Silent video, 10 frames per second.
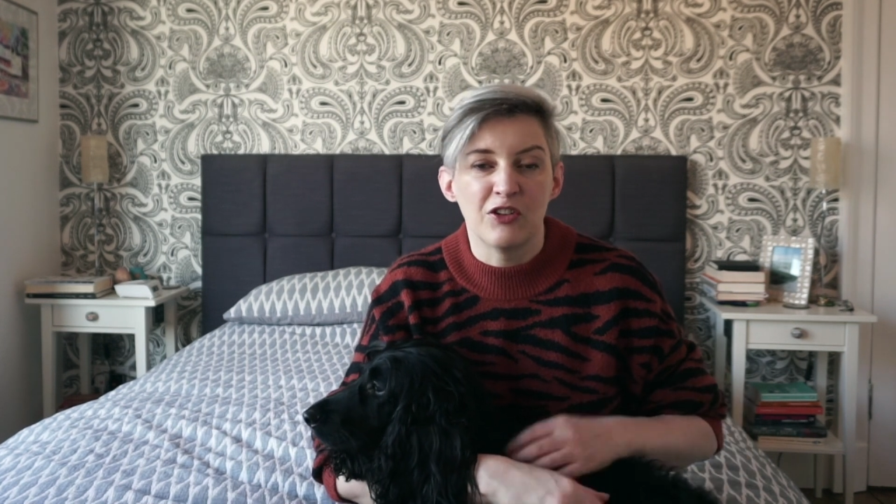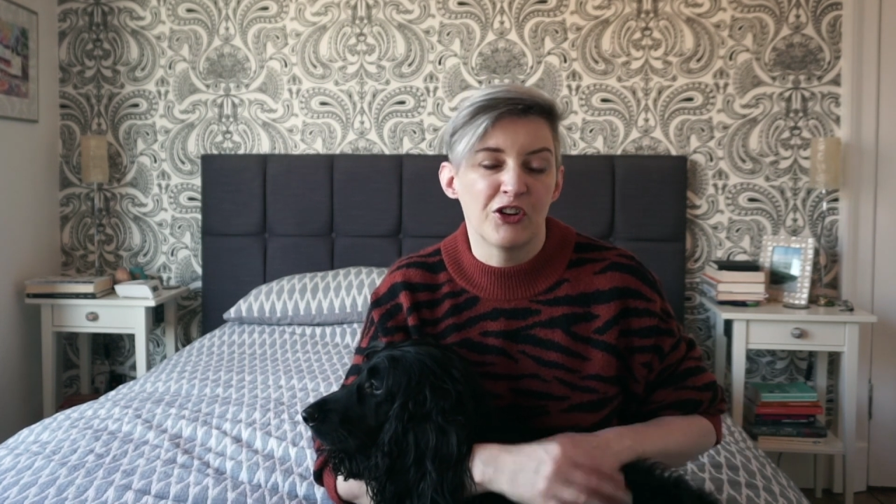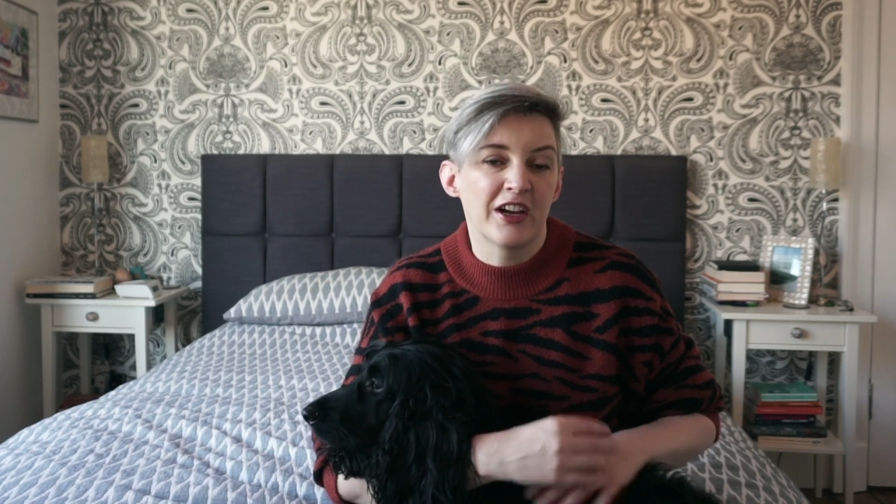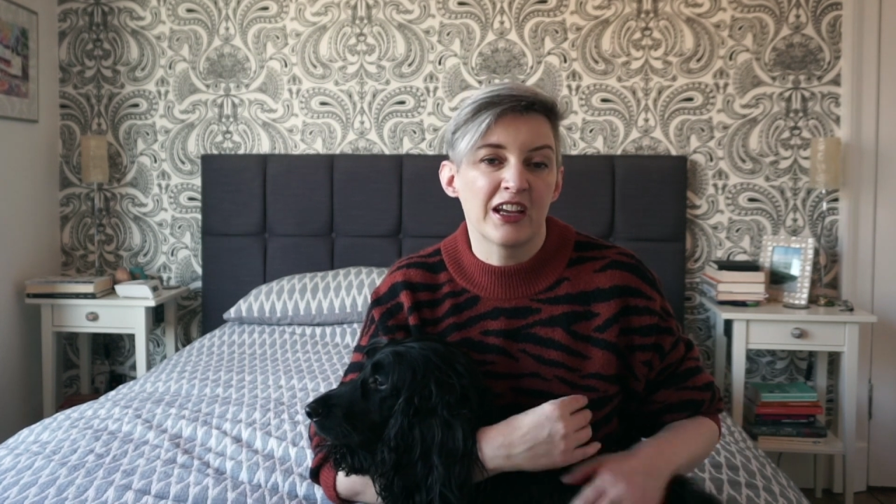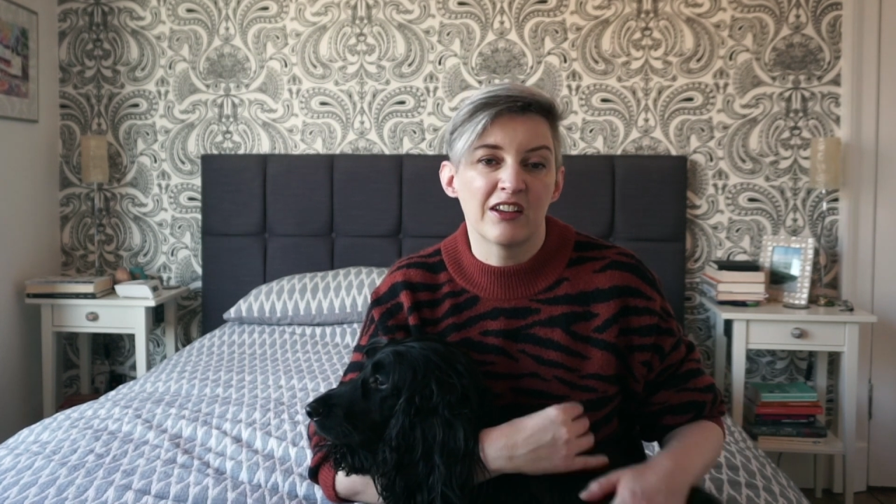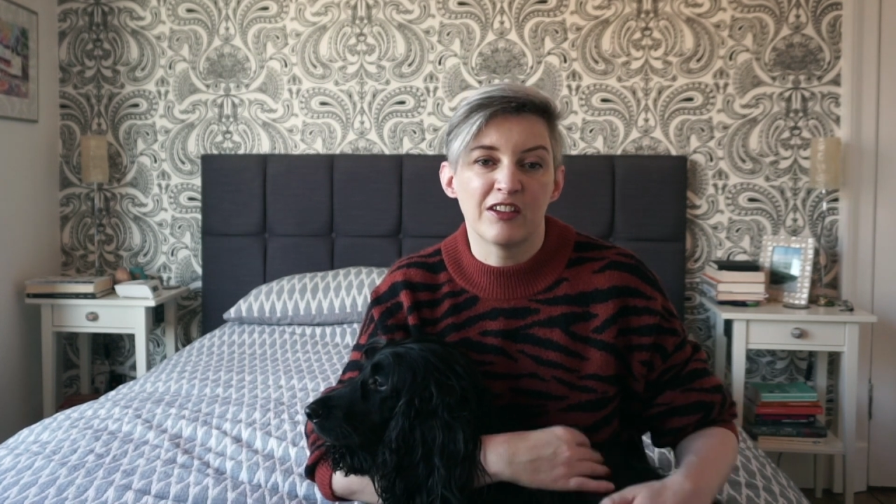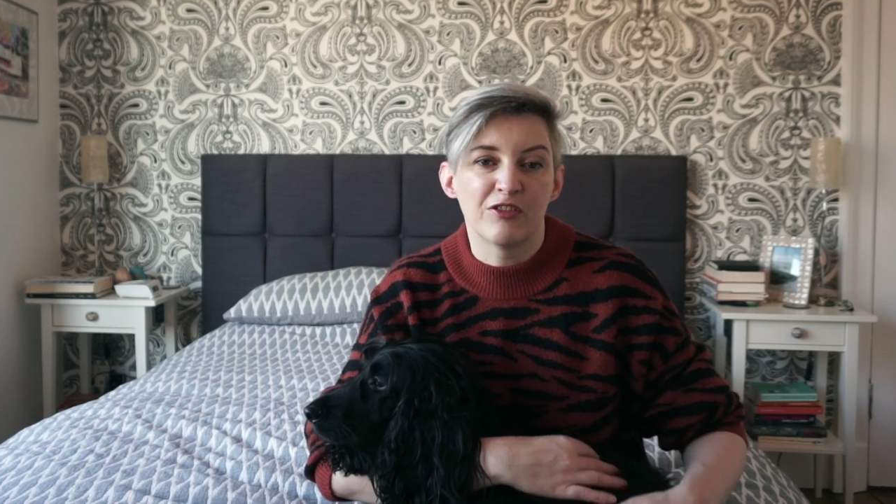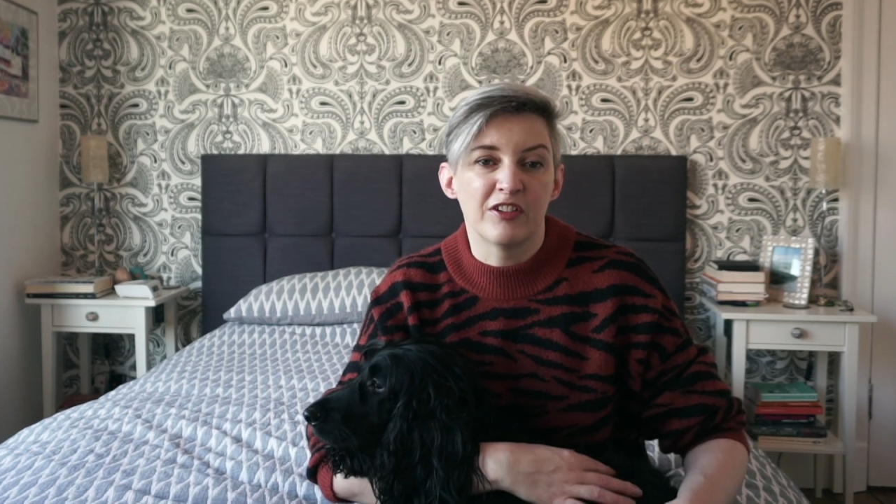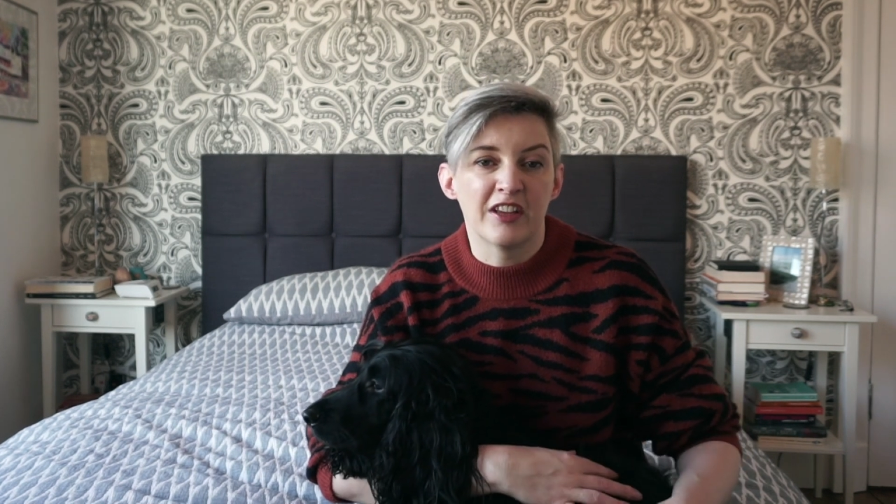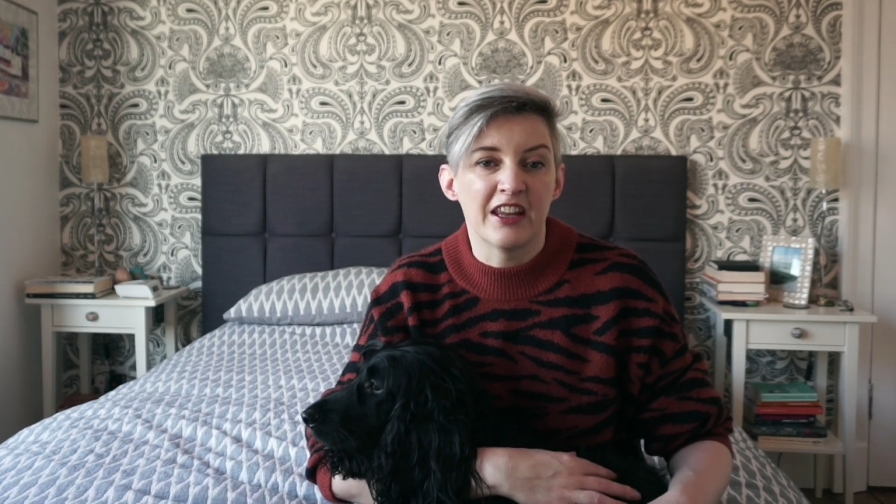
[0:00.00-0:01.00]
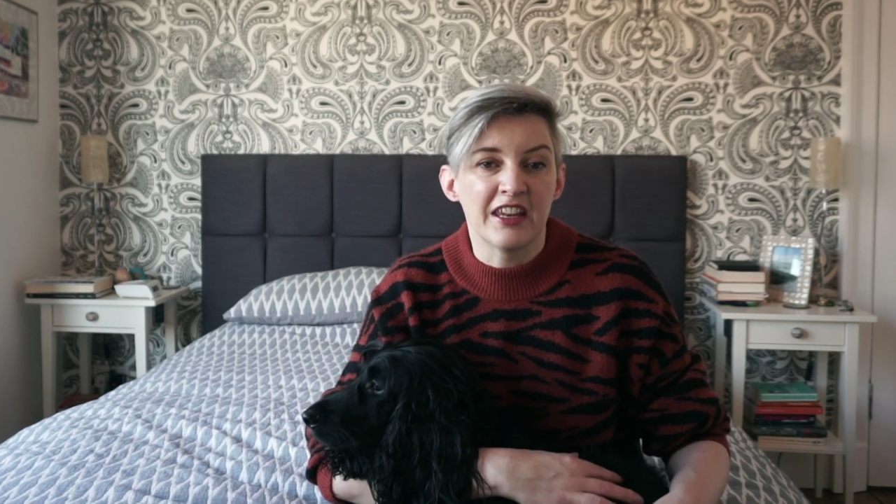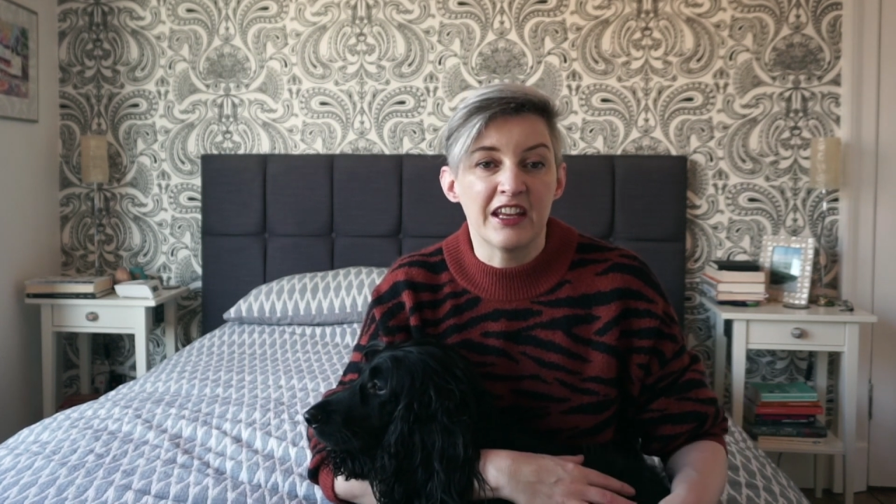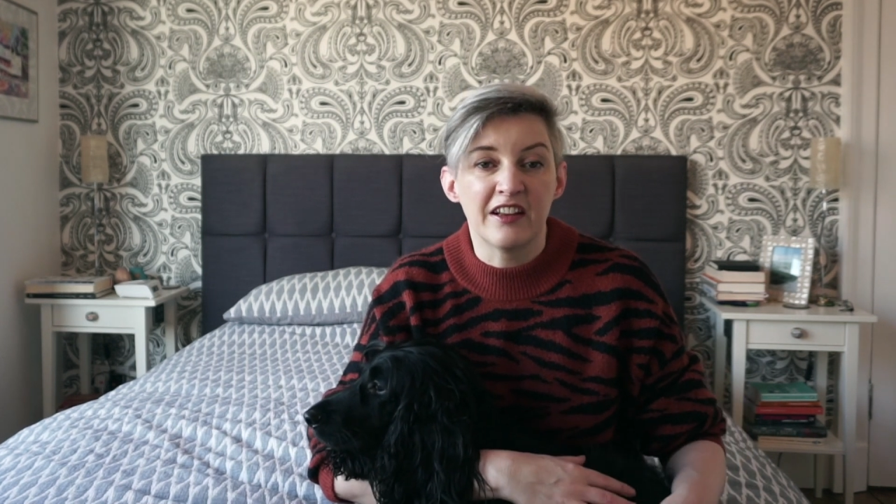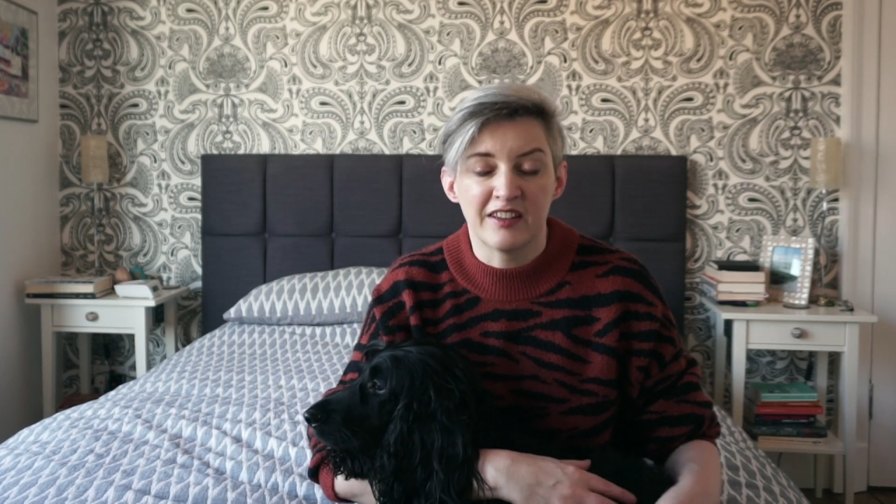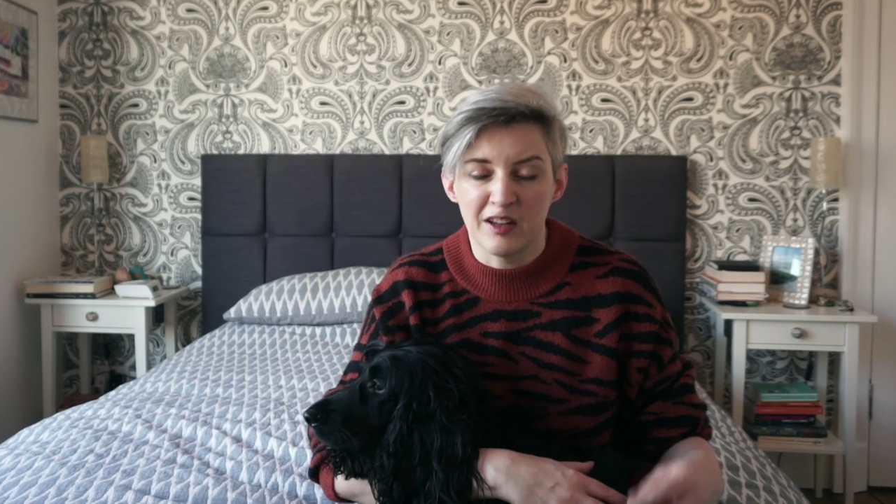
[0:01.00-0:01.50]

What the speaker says: trying out different techniques,